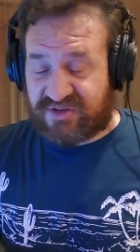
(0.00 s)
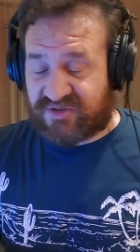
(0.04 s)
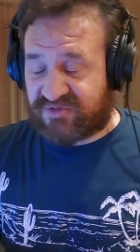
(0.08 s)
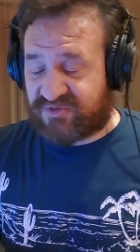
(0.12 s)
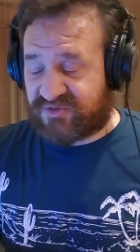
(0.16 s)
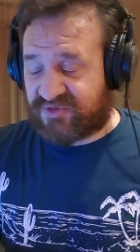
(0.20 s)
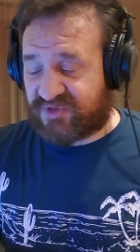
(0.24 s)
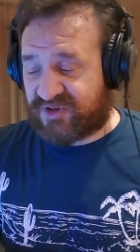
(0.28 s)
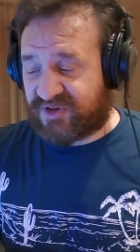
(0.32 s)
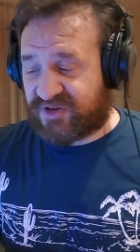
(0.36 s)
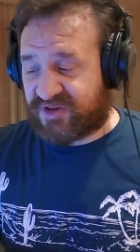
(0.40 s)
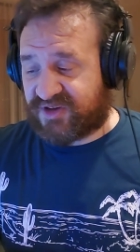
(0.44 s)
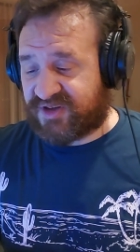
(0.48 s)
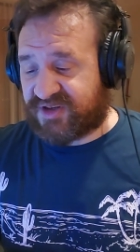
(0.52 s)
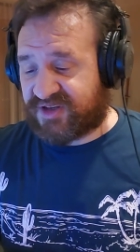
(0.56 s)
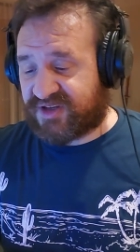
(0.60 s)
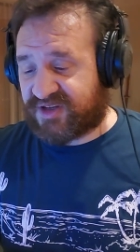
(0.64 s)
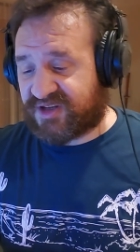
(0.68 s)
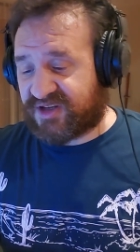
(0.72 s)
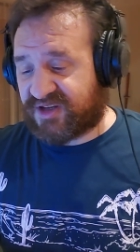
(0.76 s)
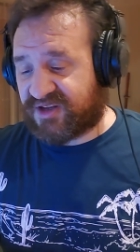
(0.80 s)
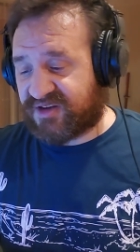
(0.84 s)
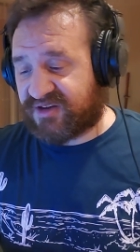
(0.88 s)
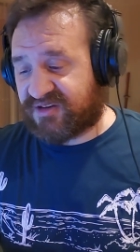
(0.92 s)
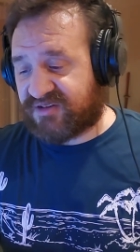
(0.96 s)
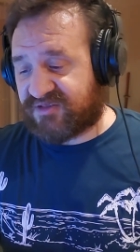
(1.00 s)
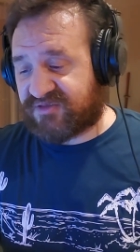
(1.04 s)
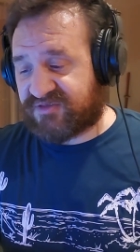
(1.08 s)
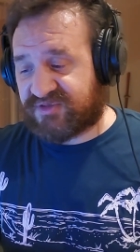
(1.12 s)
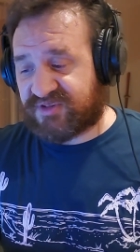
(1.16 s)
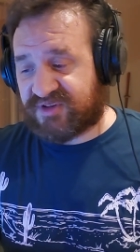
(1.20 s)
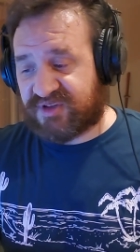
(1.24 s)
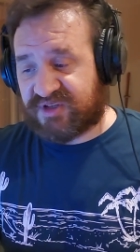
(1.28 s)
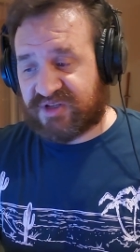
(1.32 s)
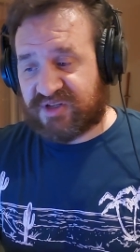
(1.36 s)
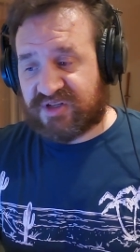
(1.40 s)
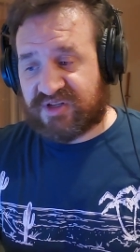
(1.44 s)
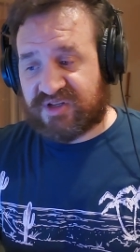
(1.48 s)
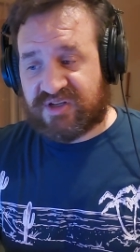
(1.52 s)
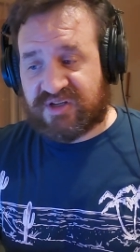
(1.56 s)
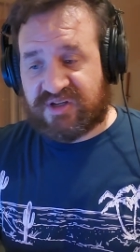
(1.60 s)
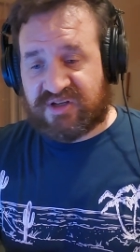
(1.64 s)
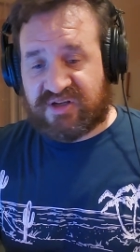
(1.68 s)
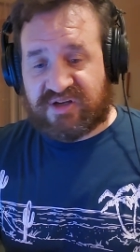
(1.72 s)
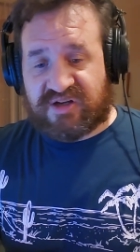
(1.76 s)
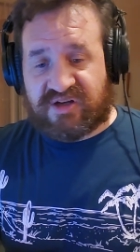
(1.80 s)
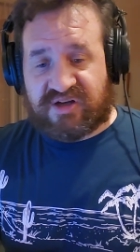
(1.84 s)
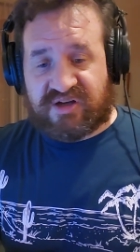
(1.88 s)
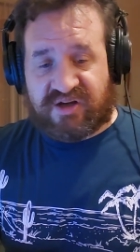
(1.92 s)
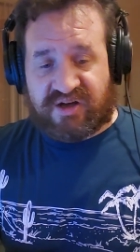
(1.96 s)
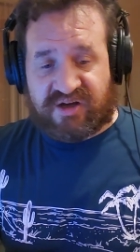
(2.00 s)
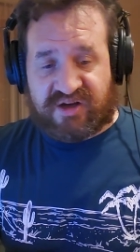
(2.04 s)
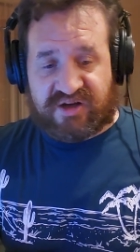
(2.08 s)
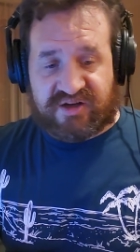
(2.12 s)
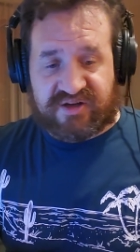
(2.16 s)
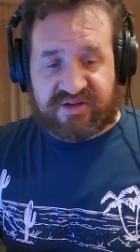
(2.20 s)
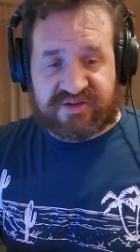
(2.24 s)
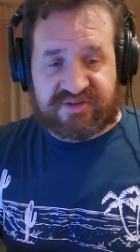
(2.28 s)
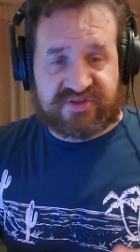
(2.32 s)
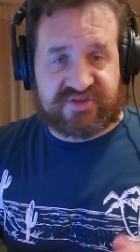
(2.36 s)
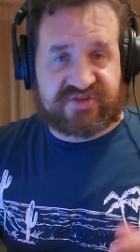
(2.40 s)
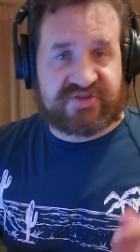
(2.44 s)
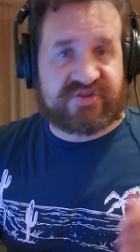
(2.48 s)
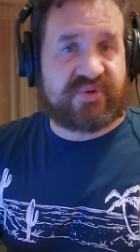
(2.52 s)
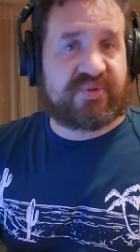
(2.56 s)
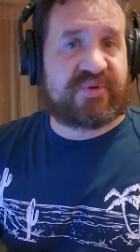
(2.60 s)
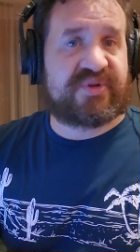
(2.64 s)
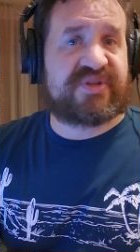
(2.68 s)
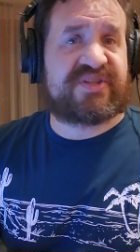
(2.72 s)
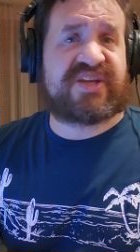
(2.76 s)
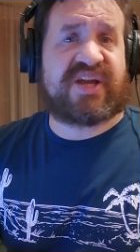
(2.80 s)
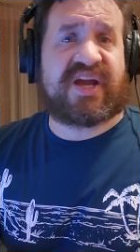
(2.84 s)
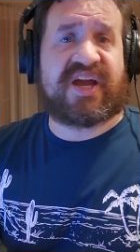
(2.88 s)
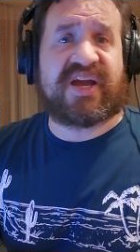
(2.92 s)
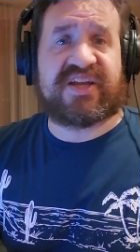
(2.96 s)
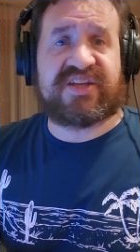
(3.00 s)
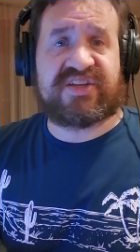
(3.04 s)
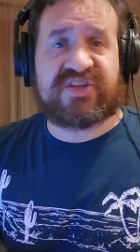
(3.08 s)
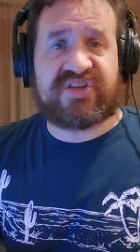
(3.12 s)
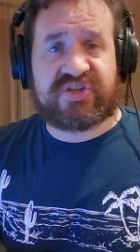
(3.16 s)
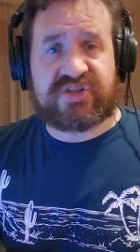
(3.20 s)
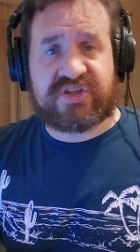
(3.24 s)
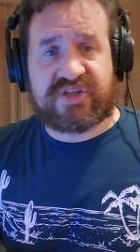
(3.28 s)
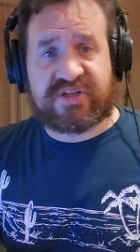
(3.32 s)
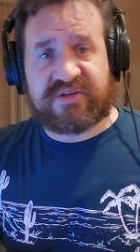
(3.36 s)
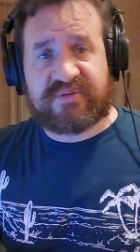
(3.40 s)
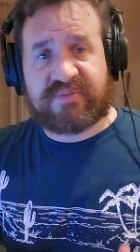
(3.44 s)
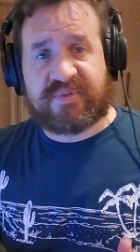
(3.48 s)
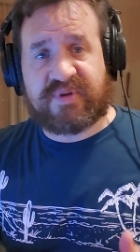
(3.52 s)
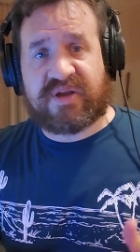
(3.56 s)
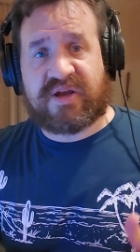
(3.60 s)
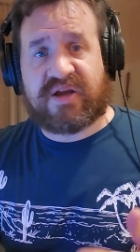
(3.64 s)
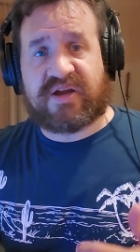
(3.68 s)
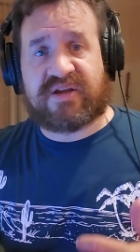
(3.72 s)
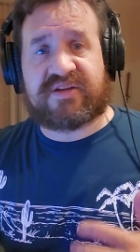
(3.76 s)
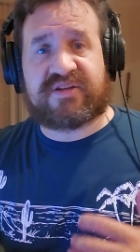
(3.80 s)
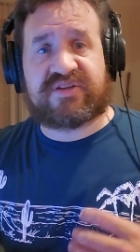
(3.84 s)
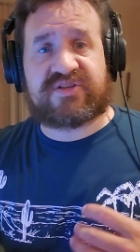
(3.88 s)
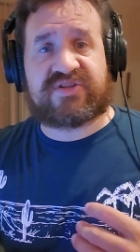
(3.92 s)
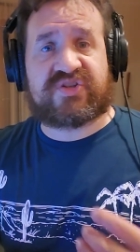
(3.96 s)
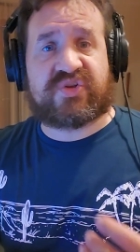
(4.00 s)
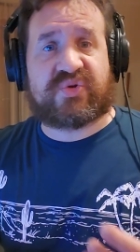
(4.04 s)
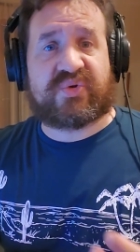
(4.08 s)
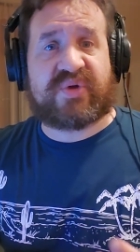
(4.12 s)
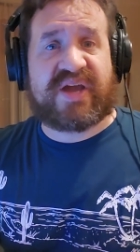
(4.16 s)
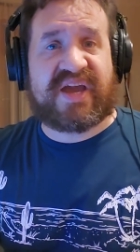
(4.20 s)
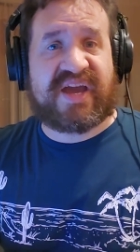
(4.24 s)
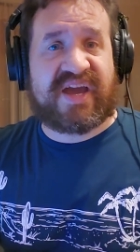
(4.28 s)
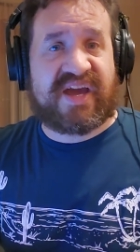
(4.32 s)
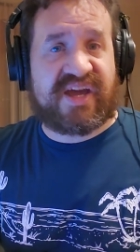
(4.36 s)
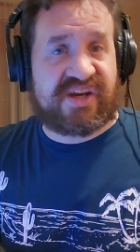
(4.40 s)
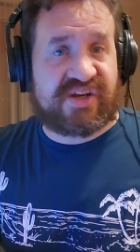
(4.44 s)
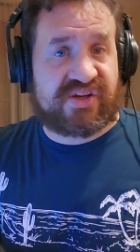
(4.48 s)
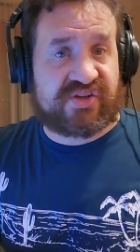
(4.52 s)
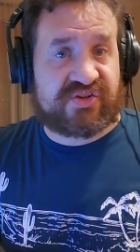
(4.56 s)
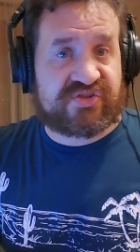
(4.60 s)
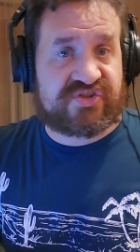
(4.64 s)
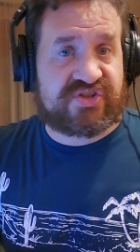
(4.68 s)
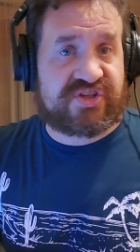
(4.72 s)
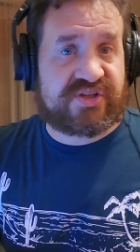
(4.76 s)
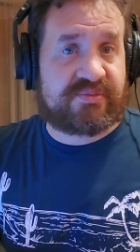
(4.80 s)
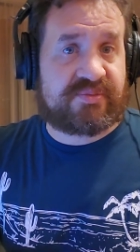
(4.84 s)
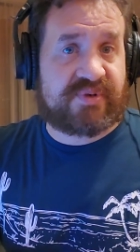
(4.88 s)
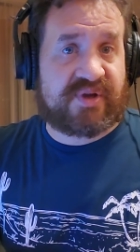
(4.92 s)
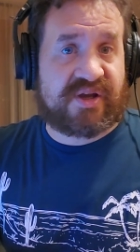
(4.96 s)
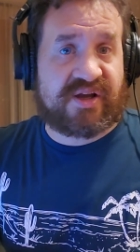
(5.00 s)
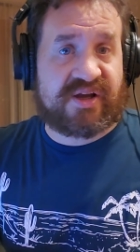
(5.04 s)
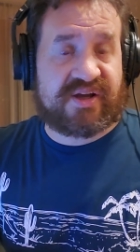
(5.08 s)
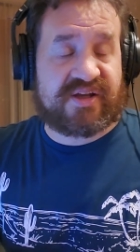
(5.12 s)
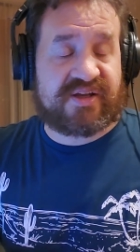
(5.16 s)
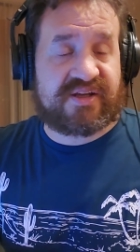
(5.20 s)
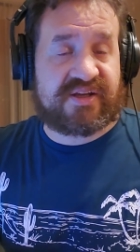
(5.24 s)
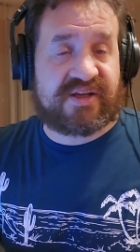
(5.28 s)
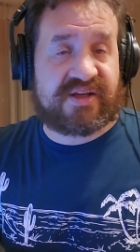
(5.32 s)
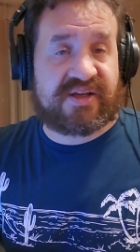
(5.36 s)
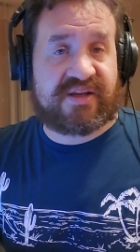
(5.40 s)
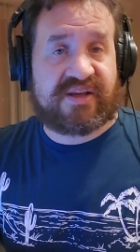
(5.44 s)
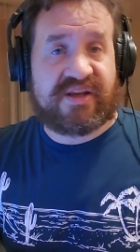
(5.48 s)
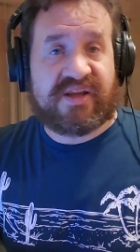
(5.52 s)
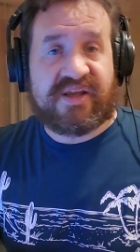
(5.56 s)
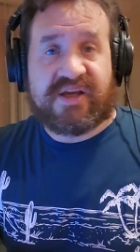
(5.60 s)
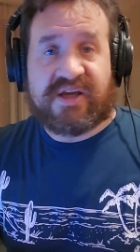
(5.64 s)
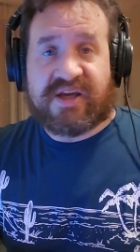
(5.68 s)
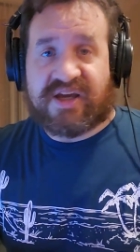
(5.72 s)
very kind of, there's no intention behind it, there's no energy behind it.